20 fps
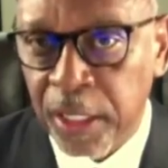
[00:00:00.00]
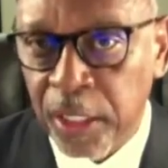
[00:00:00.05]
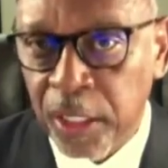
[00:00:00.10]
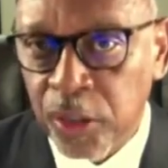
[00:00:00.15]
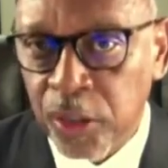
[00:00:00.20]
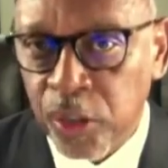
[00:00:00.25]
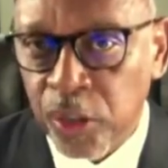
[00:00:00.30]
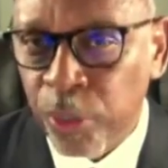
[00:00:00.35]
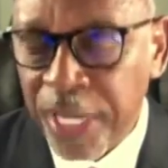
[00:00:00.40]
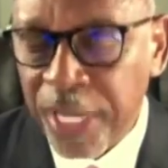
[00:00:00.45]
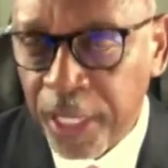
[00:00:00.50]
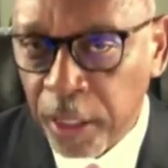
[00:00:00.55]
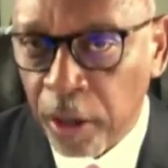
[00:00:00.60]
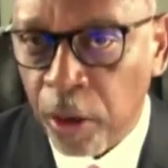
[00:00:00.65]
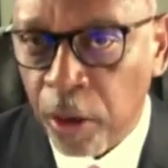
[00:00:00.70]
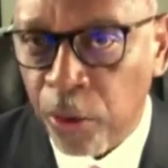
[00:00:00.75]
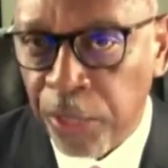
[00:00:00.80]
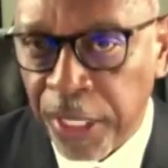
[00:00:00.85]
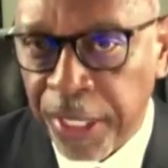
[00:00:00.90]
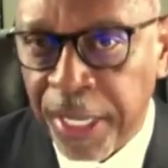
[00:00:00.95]
So he
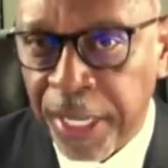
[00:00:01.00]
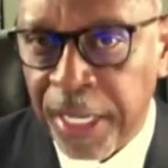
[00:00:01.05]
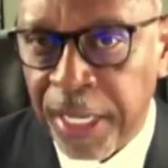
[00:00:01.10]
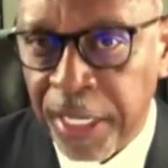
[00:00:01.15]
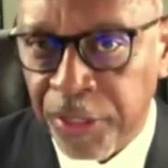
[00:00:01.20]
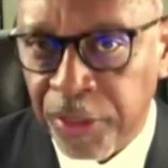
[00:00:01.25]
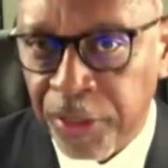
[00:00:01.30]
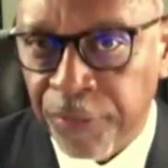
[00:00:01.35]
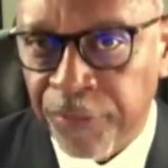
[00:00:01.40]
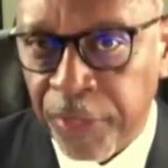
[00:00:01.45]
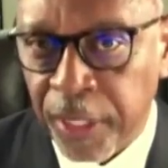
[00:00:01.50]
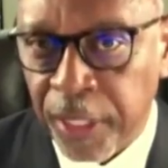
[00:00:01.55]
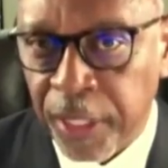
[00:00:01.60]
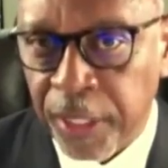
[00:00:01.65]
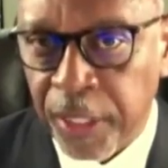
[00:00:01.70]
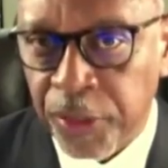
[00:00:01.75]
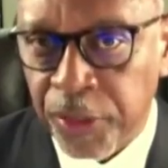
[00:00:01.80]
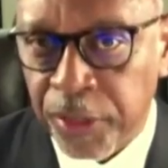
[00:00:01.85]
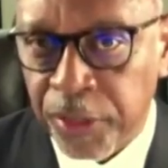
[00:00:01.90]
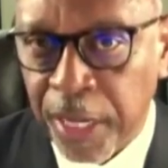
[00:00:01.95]
called it in as a felony
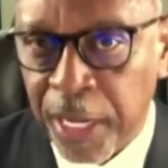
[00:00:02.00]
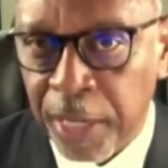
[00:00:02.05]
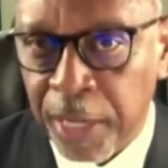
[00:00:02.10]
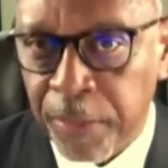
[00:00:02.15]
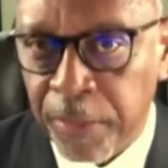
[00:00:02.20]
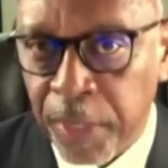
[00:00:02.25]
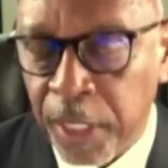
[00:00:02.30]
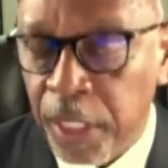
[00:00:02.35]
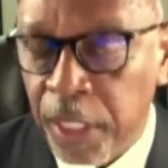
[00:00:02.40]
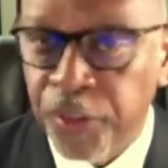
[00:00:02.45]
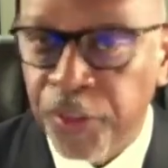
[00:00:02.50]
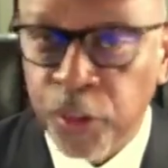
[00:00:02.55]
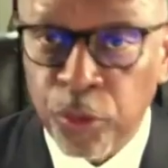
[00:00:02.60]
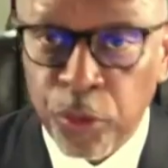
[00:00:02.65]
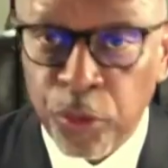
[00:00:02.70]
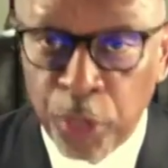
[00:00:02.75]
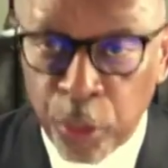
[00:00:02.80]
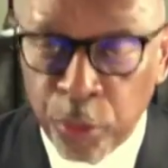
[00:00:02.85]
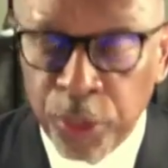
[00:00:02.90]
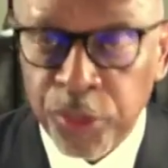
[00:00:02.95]
stop. And as you
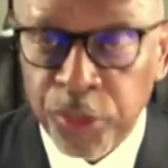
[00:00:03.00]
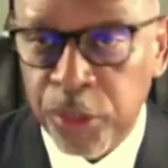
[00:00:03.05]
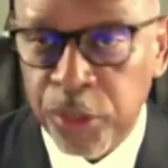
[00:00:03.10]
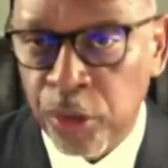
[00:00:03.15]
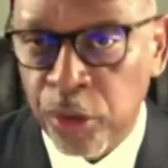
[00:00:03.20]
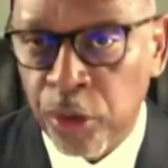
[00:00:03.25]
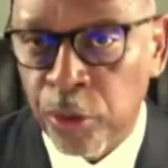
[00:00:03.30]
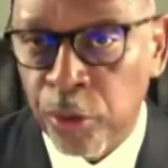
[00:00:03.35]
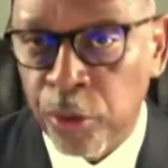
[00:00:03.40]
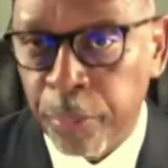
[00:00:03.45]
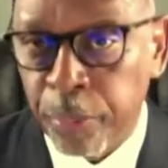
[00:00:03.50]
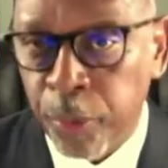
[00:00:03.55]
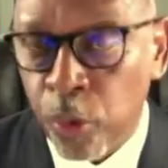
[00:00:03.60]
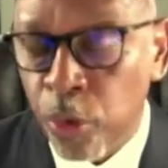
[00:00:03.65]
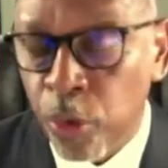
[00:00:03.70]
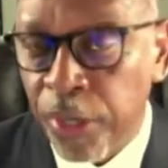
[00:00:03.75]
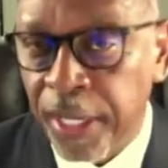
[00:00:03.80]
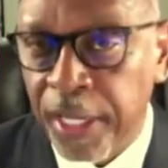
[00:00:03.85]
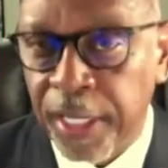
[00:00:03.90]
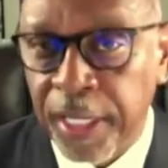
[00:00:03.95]
noticed in your
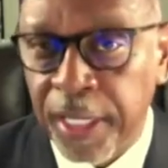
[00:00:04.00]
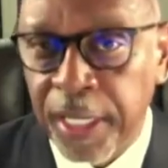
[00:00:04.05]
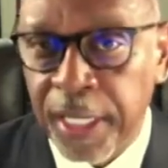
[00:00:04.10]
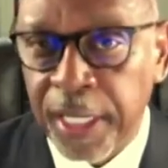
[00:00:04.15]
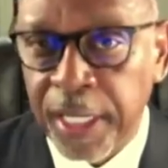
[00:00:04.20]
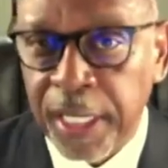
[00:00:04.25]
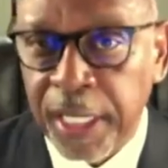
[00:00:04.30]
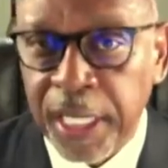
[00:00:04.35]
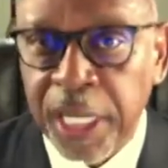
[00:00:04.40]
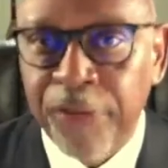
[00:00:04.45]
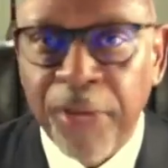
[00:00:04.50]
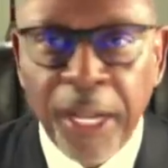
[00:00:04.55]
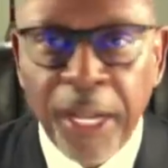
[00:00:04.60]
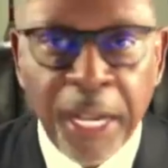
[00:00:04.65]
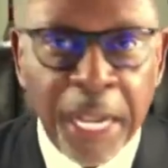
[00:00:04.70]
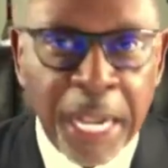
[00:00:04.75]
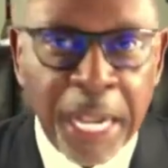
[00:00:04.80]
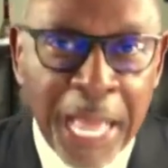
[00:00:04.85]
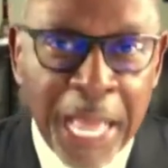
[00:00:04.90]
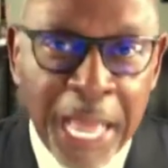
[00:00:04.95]
reporting, he even
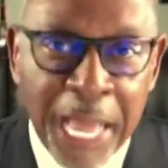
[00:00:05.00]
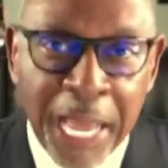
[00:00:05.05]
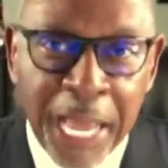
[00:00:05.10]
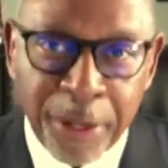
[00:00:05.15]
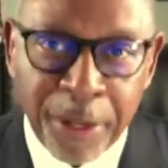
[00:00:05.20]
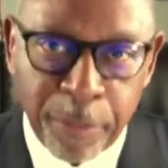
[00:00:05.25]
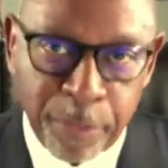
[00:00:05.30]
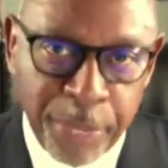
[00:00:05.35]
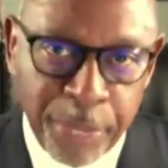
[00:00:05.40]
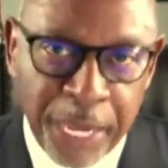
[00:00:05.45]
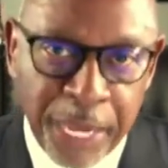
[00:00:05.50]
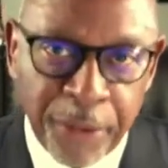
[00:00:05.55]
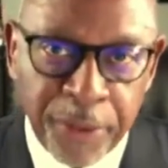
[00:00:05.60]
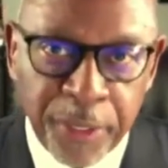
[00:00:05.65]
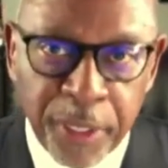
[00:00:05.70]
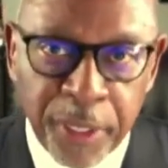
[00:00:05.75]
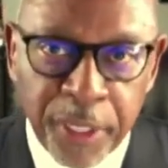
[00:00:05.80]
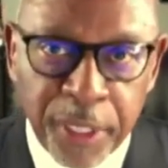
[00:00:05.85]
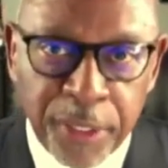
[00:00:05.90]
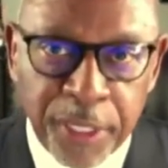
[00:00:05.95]
lied about
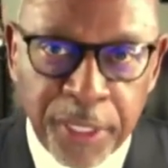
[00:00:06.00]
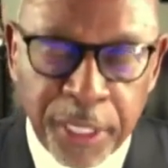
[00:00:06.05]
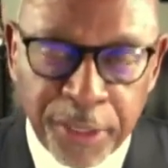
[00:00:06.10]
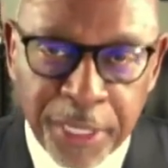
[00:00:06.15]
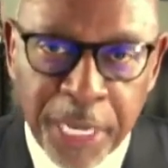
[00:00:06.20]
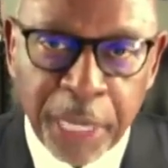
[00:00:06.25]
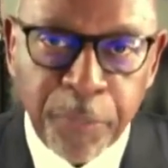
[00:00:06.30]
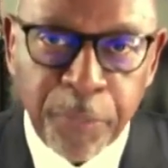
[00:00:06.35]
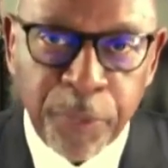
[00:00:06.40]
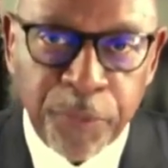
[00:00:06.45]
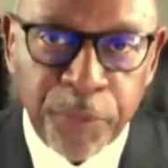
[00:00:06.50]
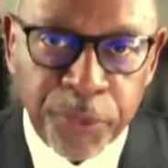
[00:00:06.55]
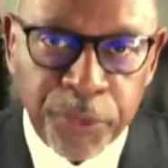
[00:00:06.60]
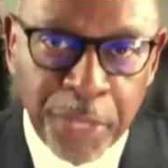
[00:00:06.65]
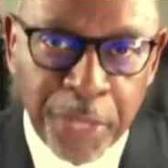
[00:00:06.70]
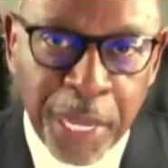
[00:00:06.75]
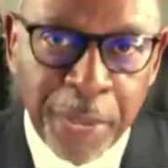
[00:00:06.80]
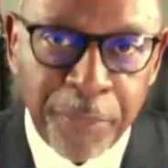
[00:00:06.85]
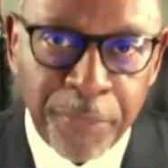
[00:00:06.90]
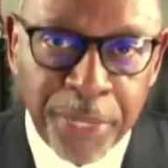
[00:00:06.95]
the type of
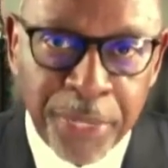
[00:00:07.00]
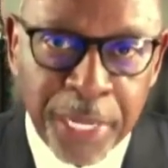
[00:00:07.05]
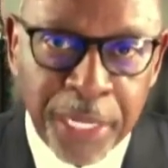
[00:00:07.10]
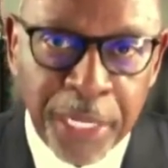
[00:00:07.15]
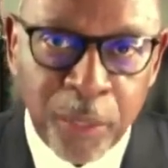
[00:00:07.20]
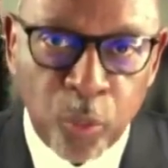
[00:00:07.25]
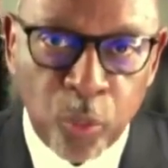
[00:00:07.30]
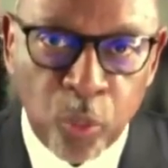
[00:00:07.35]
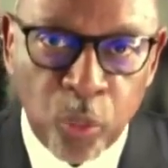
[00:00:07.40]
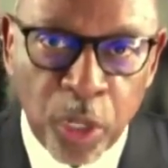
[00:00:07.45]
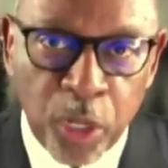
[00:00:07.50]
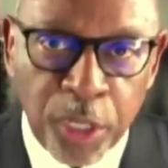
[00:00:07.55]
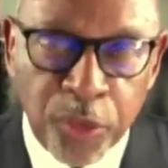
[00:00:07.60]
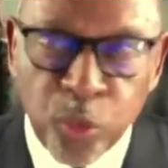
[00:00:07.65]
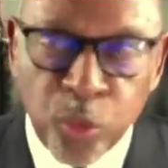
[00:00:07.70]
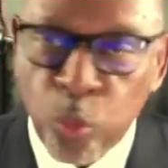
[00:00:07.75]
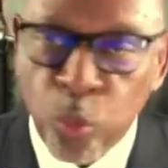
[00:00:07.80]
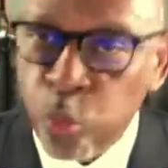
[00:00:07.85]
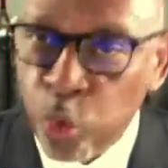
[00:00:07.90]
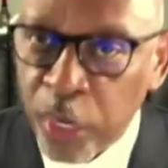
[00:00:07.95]
stop that it
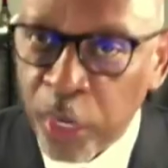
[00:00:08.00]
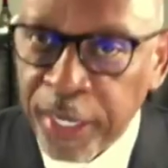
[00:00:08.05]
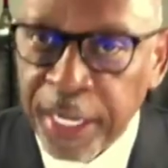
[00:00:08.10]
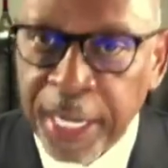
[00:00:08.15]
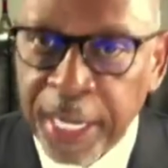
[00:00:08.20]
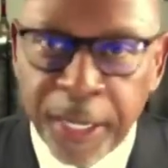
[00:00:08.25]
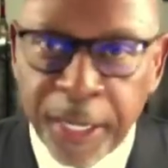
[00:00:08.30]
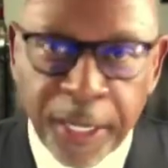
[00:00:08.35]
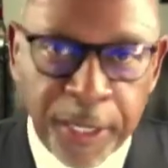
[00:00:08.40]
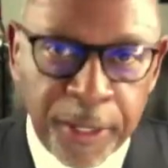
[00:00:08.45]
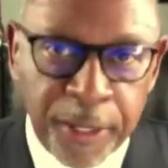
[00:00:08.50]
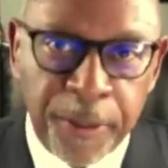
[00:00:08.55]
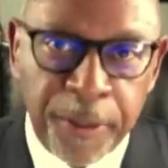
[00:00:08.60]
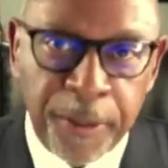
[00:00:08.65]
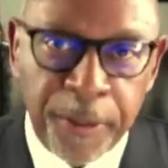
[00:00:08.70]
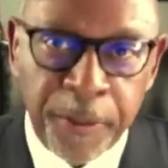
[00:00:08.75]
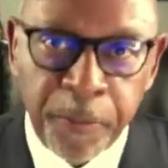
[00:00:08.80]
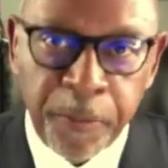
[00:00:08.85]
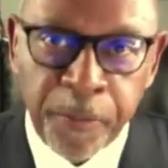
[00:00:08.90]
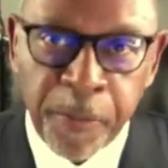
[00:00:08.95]
was, what had
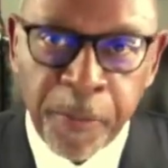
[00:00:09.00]
occurred.